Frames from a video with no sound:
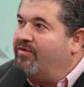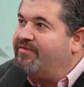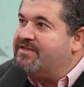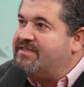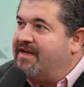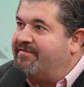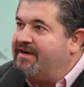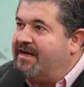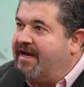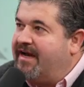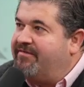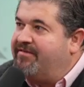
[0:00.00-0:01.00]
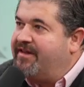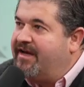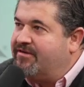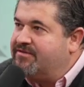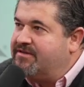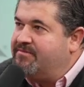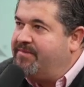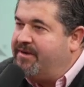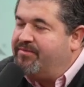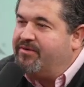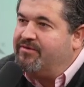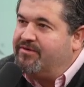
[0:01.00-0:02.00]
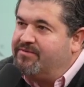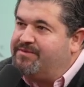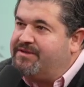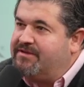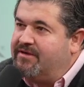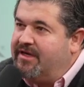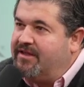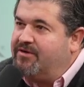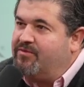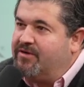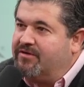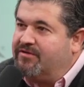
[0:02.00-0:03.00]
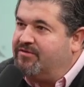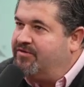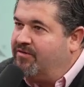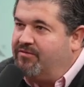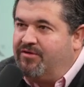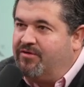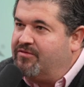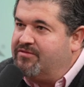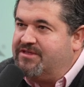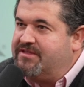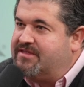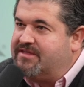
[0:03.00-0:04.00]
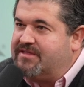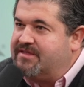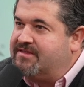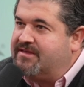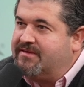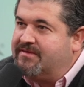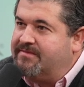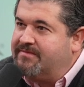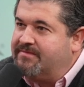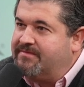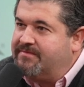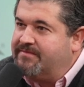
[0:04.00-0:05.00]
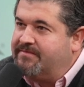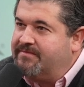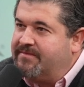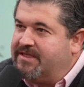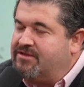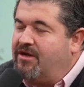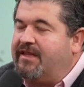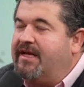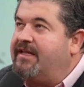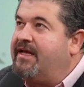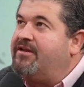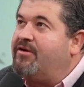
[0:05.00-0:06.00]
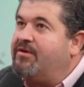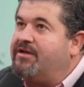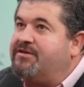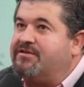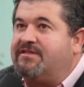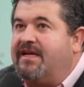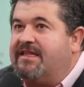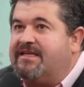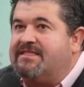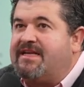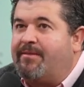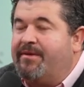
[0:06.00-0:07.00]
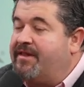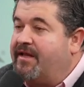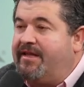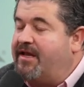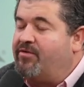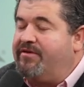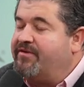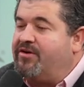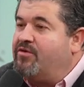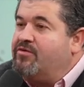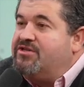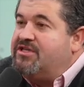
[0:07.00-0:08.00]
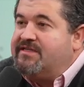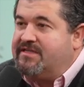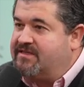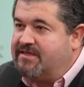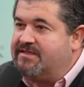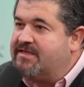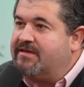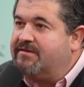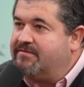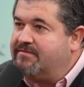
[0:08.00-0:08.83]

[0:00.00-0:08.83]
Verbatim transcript: over seven and a half thousand people groups in the world who don't know who Jesus is. Yeah. It's not that they don't understand the Sabbath, they don't even know who Jesus is.